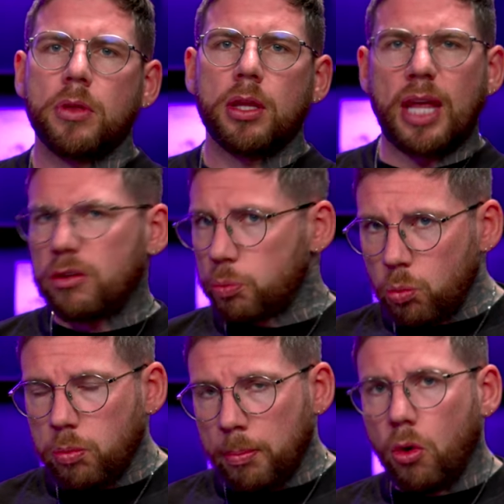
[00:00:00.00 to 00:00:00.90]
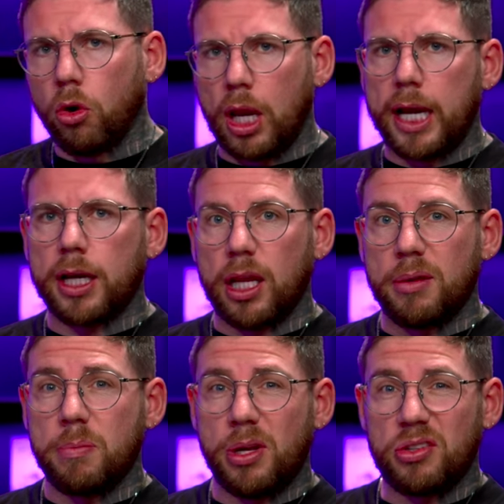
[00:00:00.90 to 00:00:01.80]
That's more
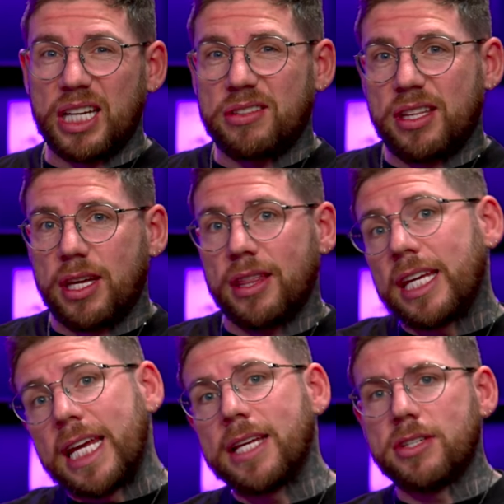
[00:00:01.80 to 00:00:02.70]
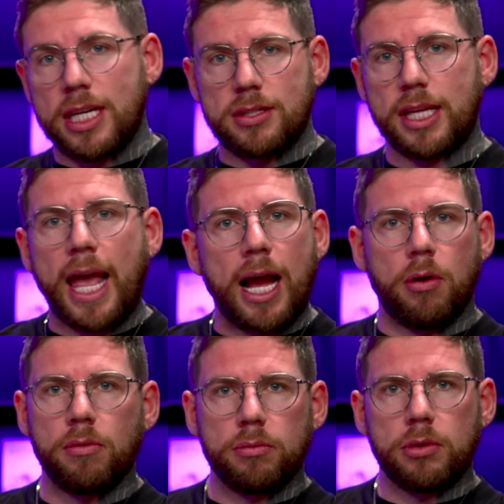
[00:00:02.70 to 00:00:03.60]
likely, because that's the easiest get
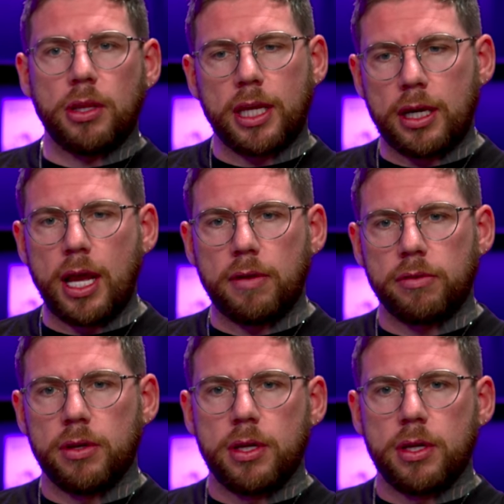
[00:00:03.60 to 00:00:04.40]
out that they can have.